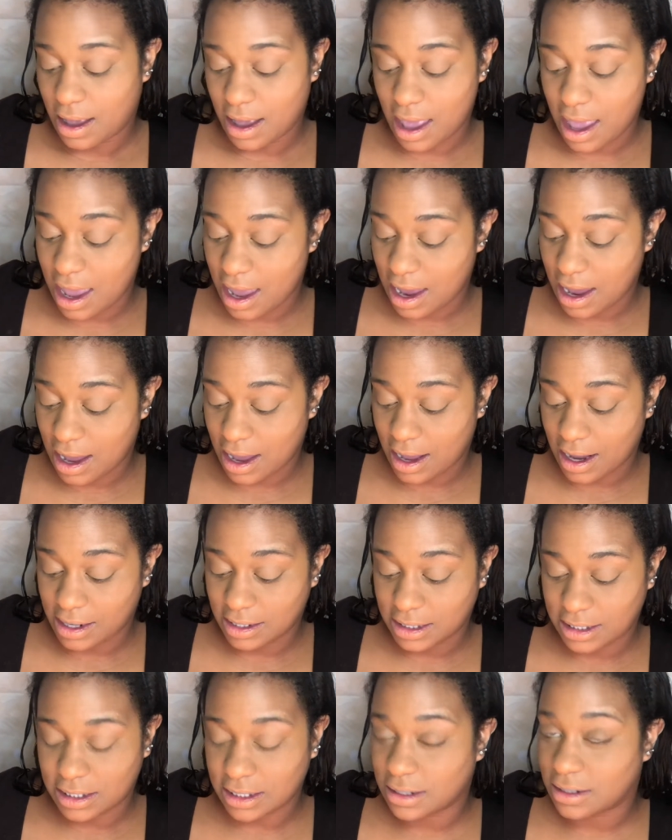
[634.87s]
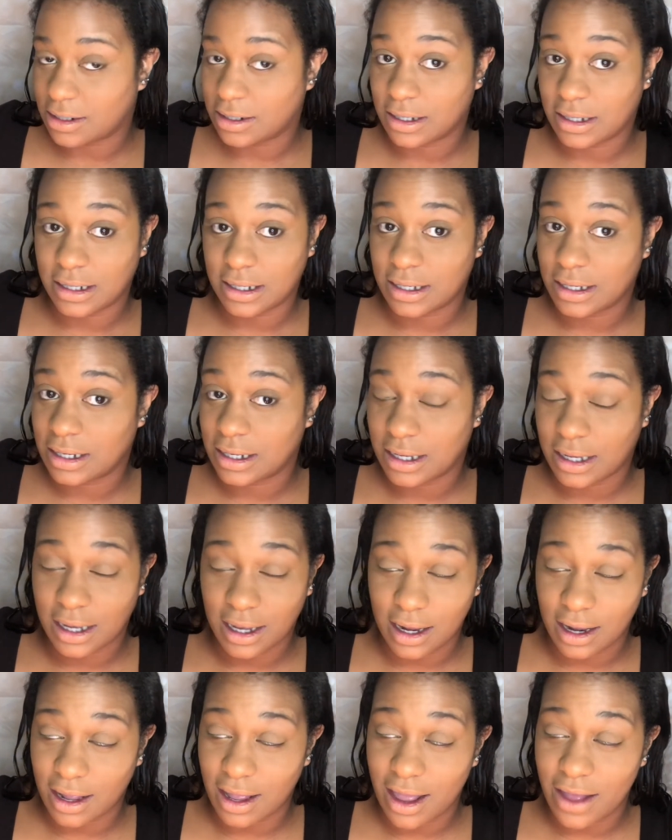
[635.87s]
And
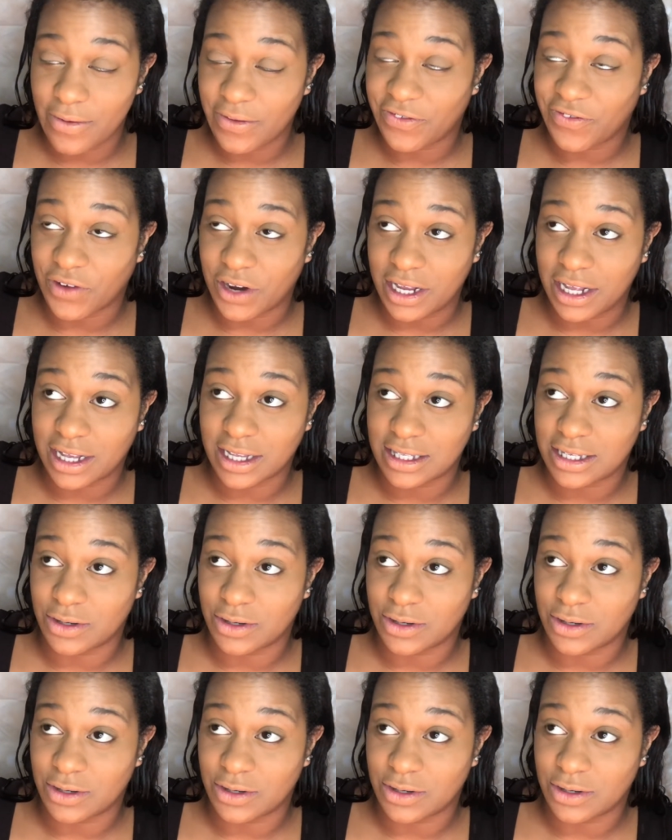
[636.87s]
it was funny because